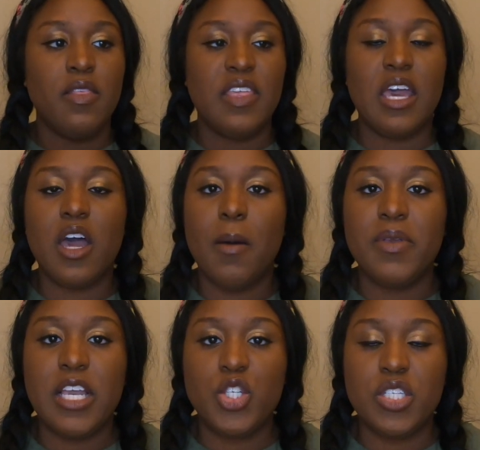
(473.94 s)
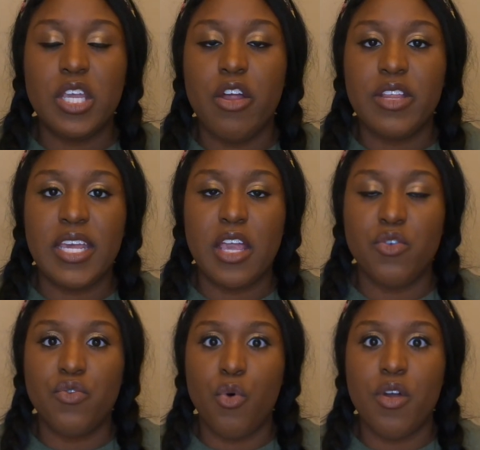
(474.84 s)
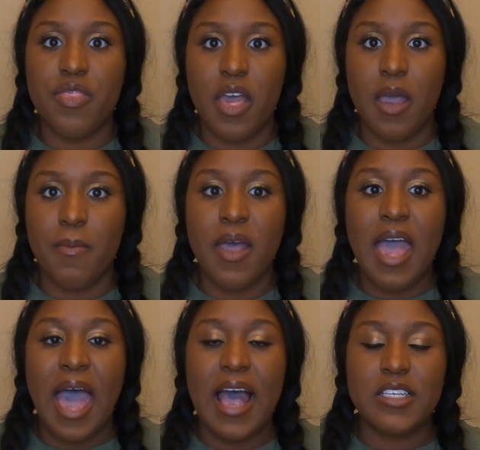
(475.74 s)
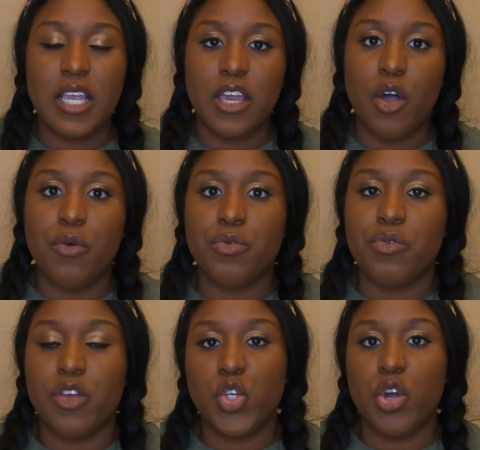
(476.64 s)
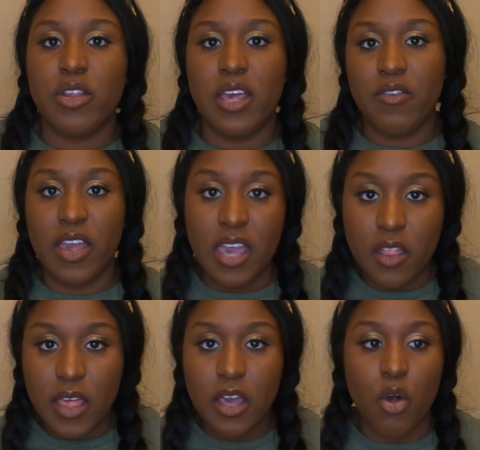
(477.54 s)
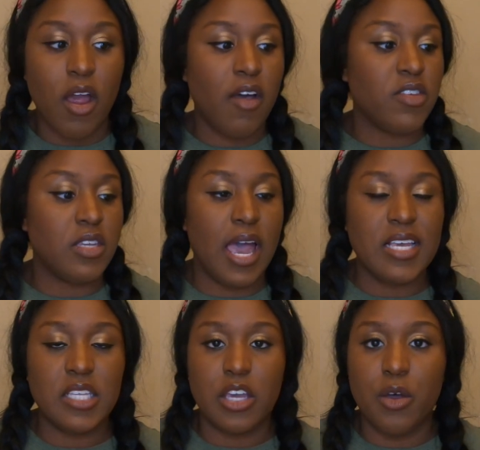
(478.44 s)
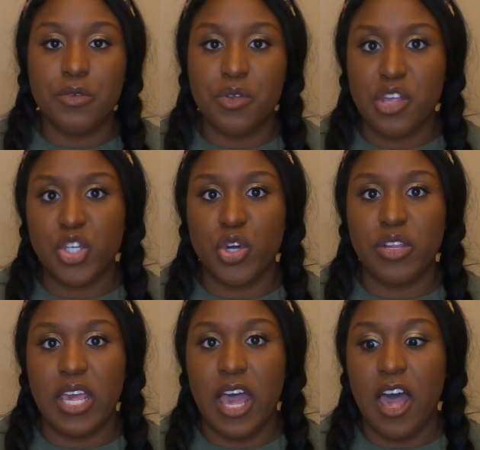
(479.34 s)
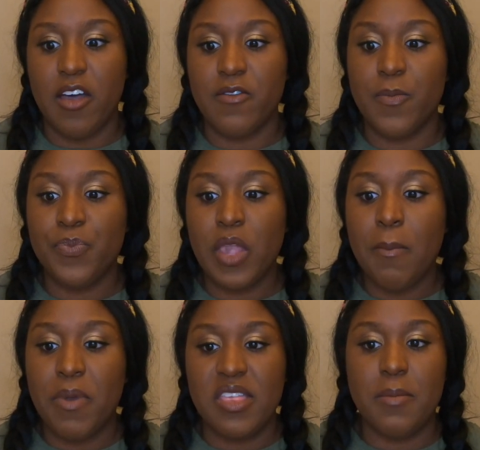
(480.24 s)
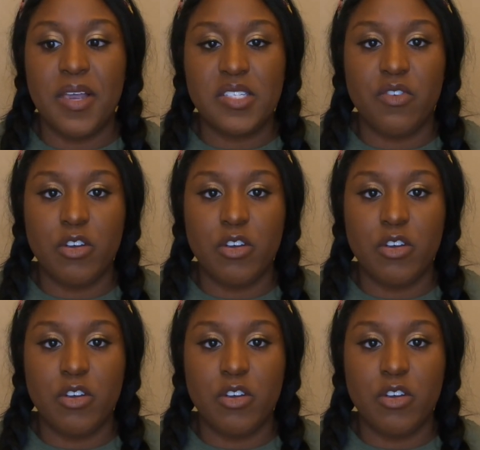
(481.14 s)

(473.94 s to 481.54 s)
the accommodations that are needed for them as they go through the journey of healing, or as they go through the journey of being the best